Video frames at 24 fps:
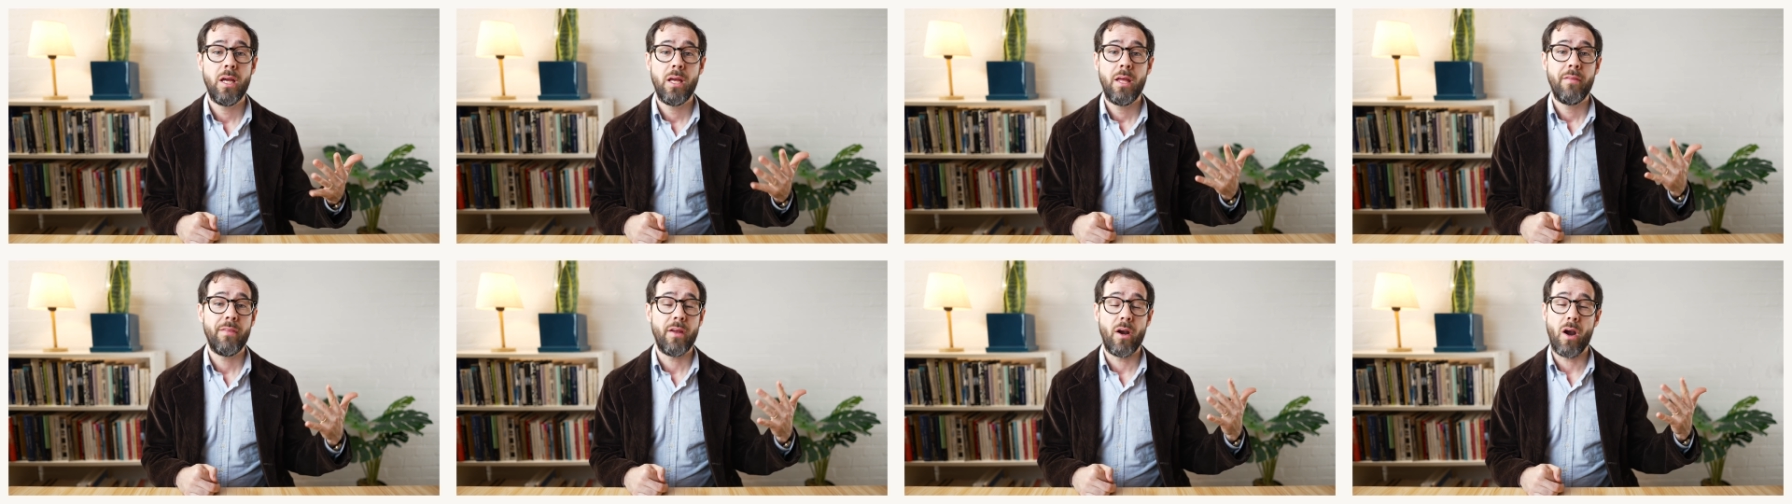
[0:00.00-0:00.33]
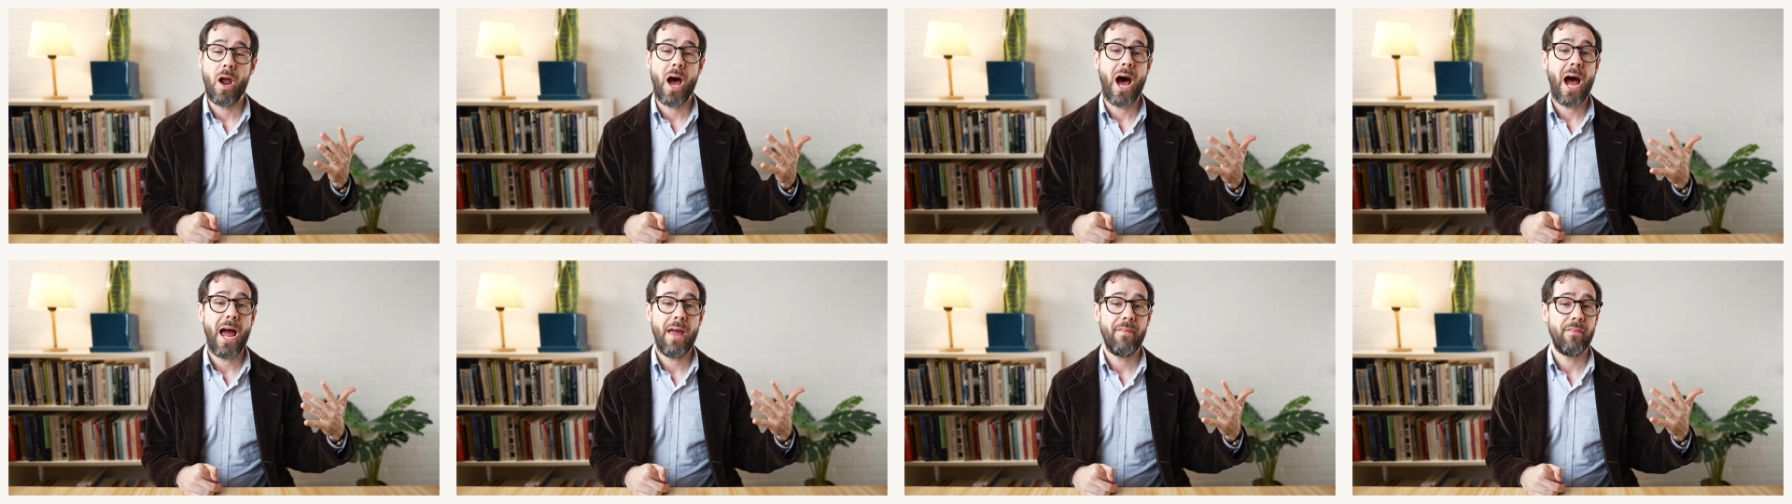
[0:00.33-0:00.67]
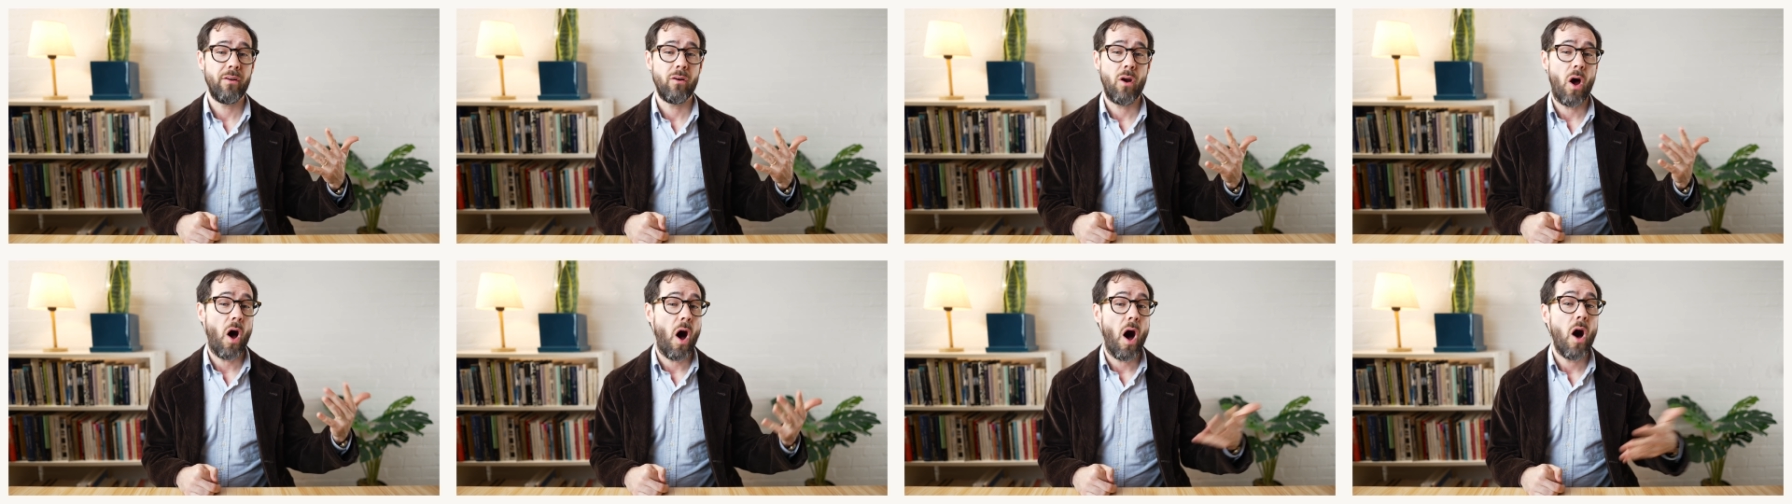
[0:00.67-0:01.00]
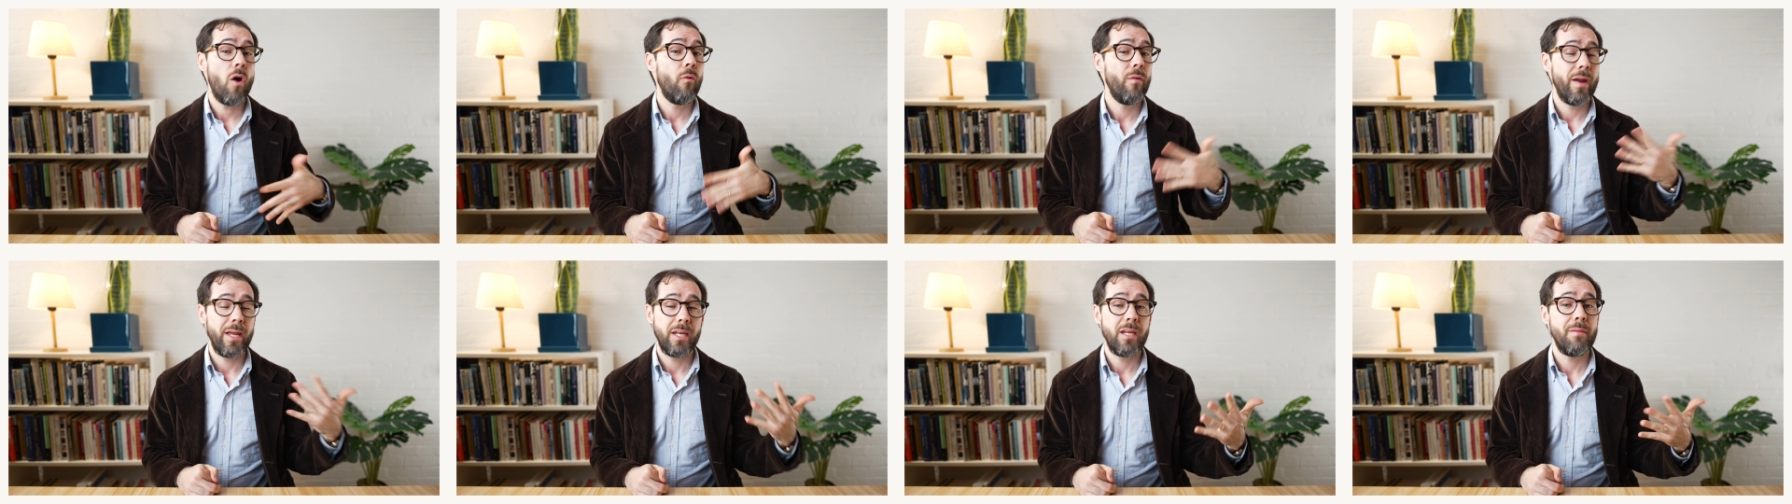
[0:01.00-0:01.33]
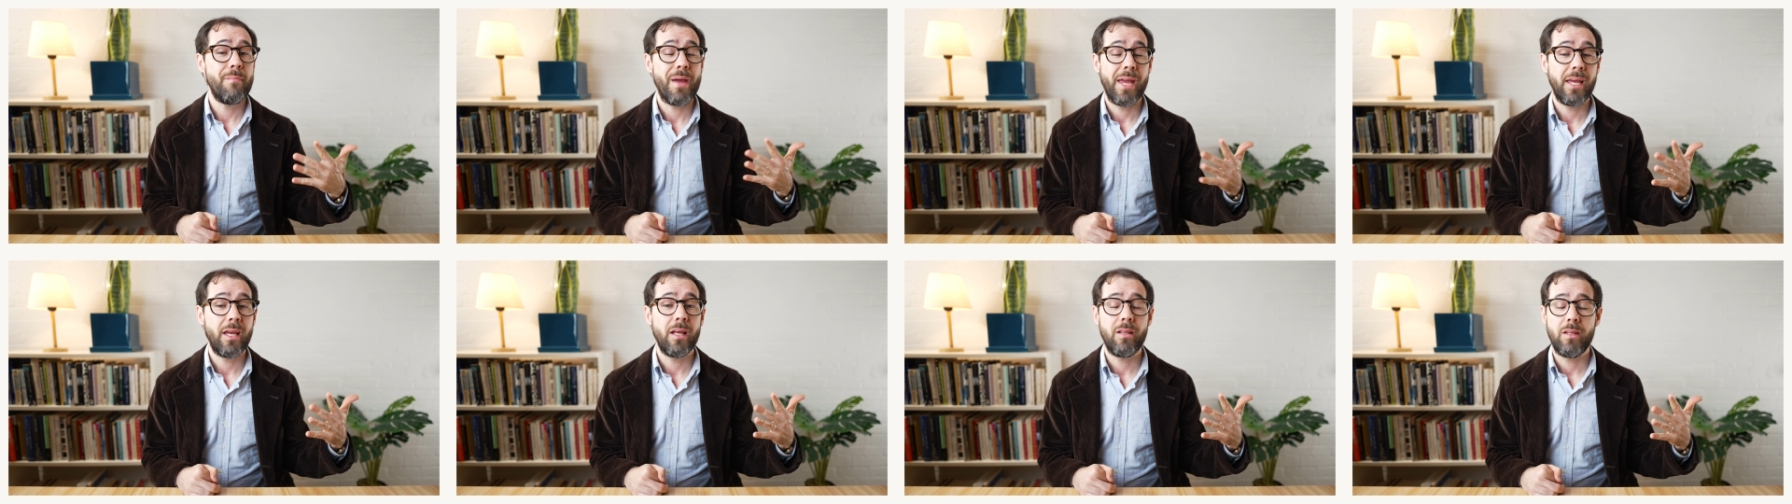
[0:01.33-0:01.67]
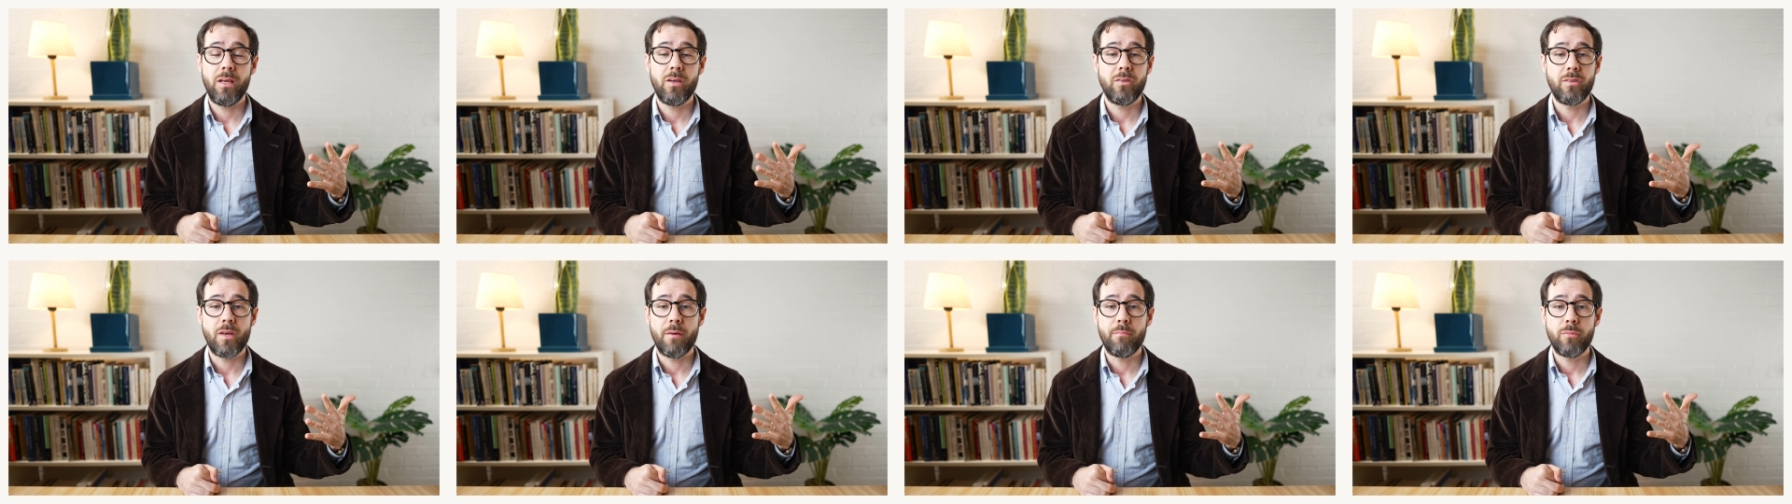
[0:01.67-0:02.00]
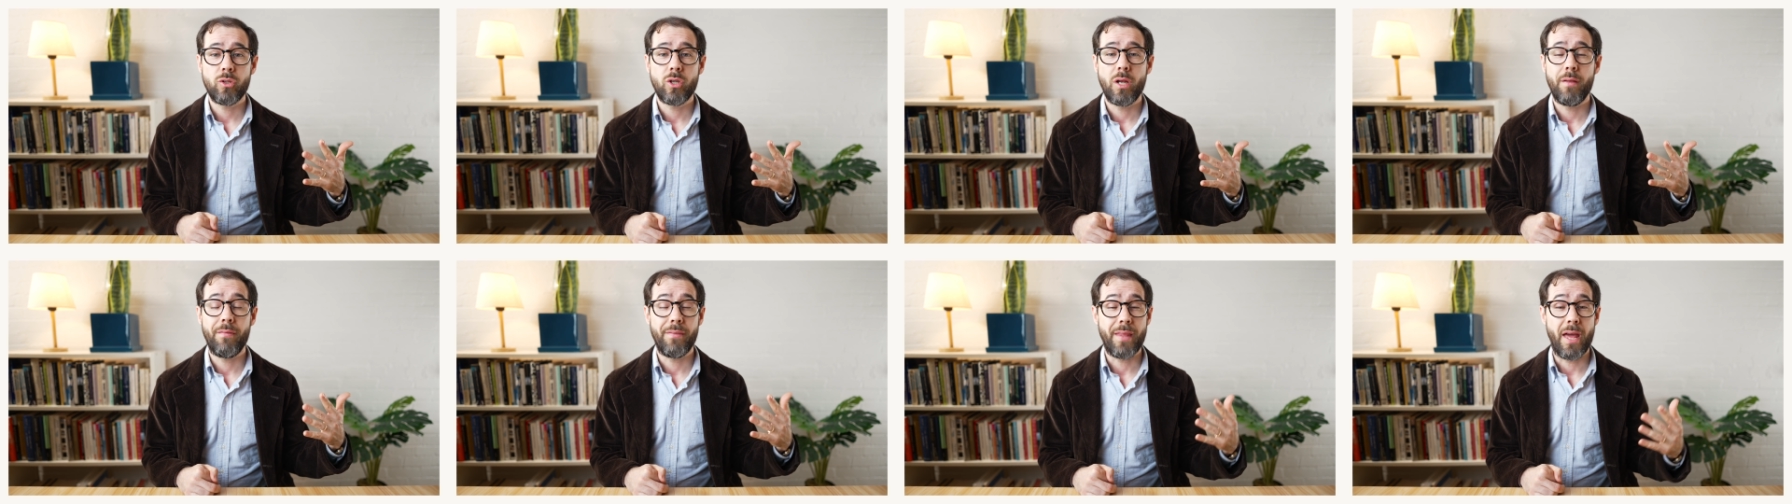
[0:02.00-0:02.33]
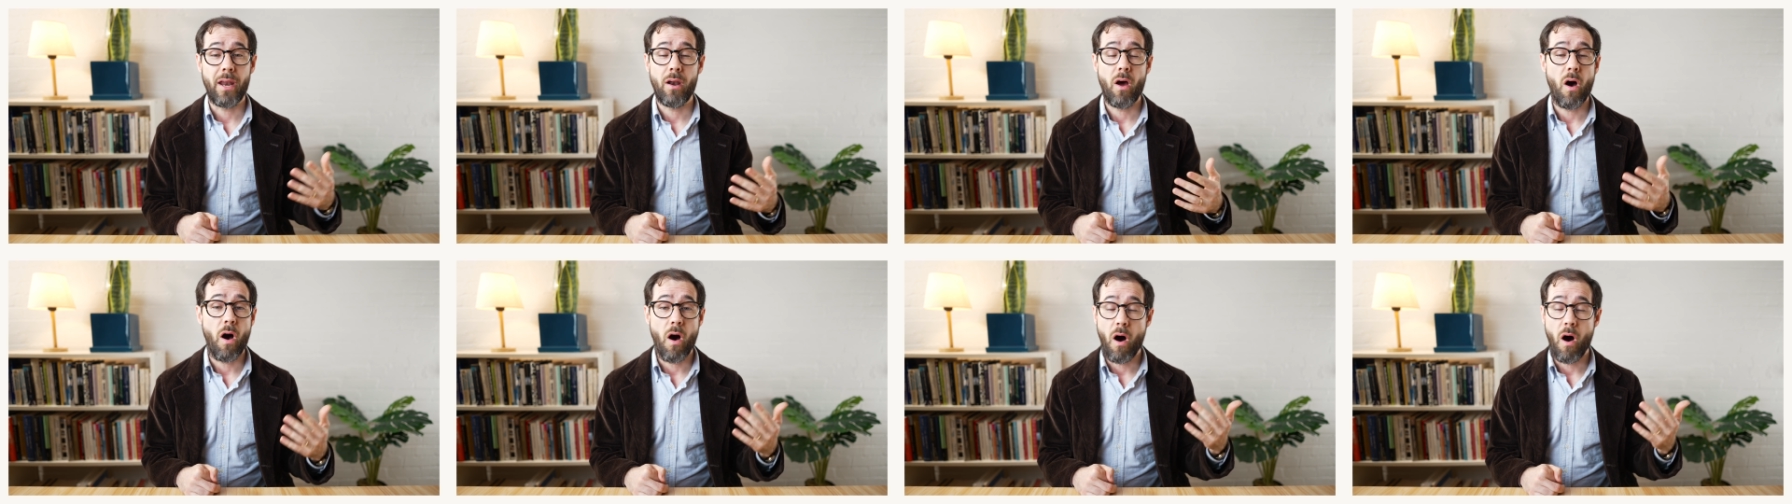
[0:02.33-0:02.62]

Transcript: they're either already making the assumption that